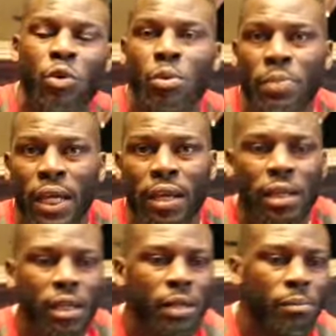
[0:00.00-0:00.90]
or black, uh
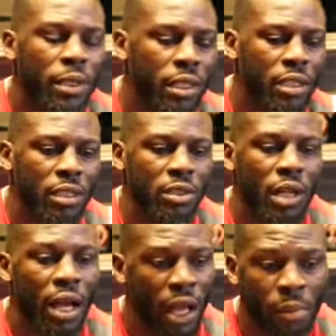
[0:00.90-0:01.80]
-huh. but
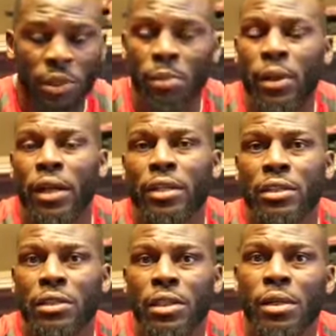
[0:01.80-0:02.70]
I'm an
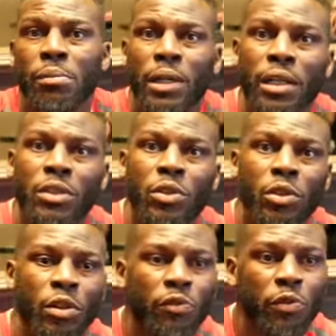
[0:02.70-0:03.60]
American. But, you
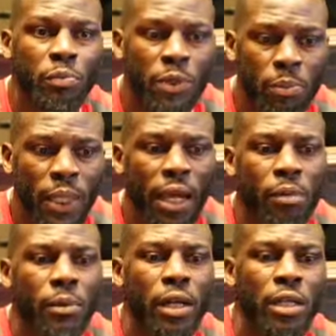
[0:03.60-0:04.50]
know, the black
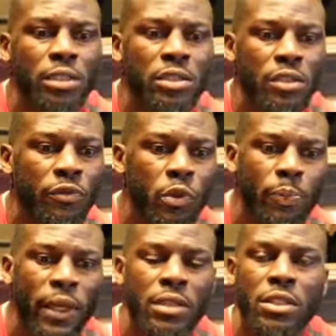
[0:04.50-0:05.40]
Americans, if you
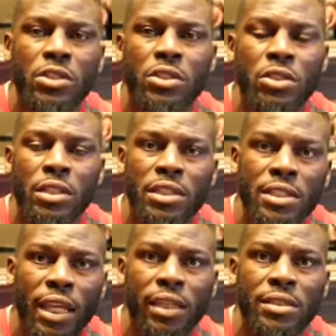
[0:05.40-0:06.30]
pay attention to the
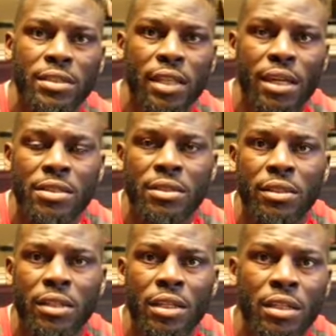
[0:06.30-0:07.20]
second stanza
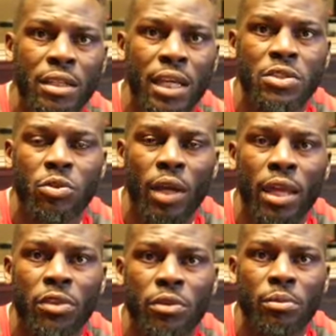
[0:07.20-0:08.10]
in the national
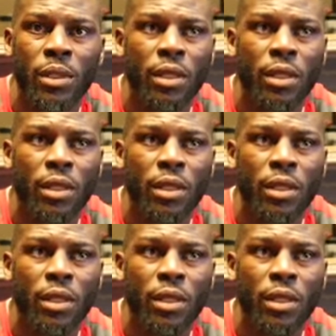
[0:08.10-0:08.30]
anthem,